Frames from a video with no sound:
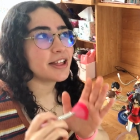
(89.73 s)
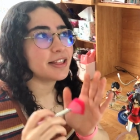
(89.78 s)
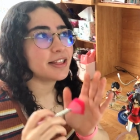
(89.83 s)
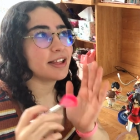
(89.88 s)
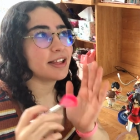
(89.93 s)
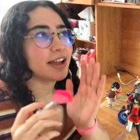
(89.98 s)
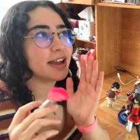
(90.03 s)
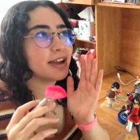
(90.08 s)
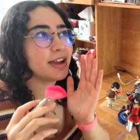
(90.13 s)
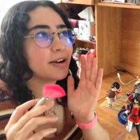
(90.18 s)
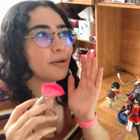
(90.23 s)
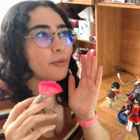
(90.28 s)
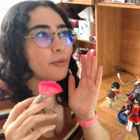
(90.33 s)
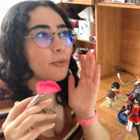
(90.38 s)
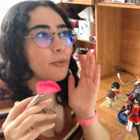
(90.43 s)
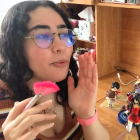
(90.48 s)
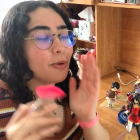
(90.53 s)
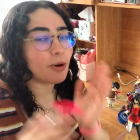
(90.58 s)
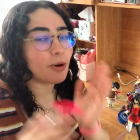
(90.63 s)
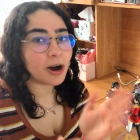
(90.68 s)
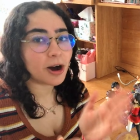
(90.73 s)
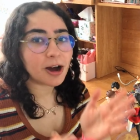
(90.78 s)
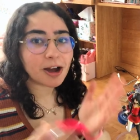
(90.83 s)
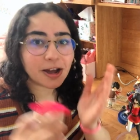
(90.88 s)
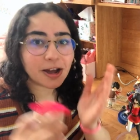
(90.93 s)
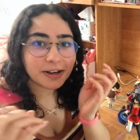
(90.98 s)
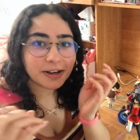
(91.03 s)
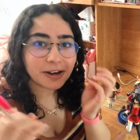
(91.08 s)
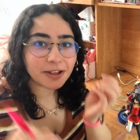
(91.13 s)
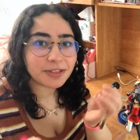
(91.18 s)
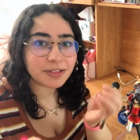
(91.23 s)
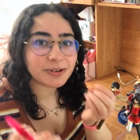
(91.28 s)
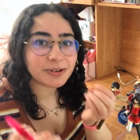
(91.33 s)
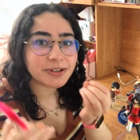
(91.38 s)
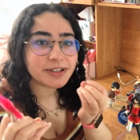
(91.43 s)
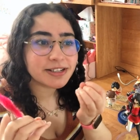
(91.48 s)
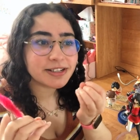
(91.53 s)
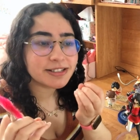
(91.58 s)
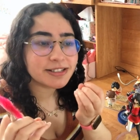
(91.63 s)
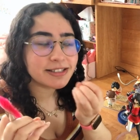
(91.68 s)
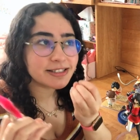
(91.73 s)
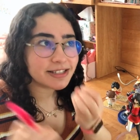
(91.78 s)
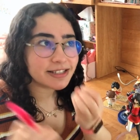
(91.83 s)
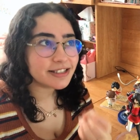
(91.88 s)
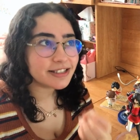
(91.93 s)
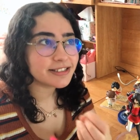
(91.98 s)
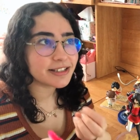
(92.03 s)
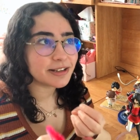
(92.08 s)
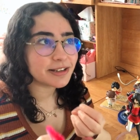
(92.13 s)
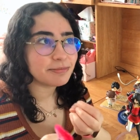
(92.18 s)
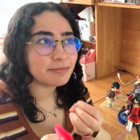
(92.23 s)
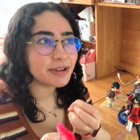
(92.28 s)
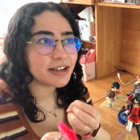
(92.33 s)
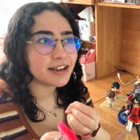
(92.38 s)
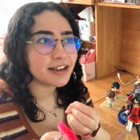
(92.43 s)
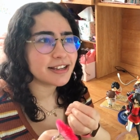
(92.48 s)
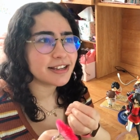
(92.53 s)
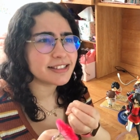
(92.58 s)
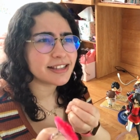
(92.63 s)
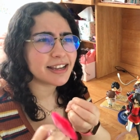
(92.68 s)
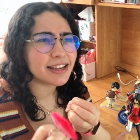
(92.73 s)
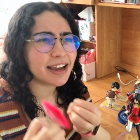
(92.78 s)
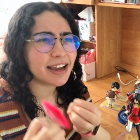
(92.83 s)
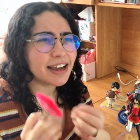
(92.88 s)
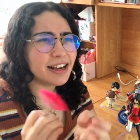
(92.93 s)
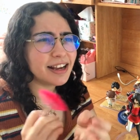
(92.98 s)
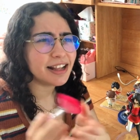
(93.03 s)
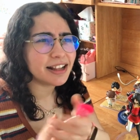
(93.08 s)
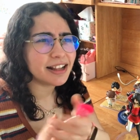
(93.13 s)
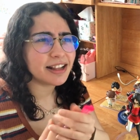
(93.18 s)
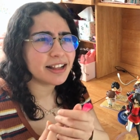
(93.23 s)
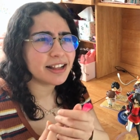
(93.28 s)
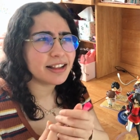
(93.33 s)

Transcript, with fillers: they want another season, because it kind of,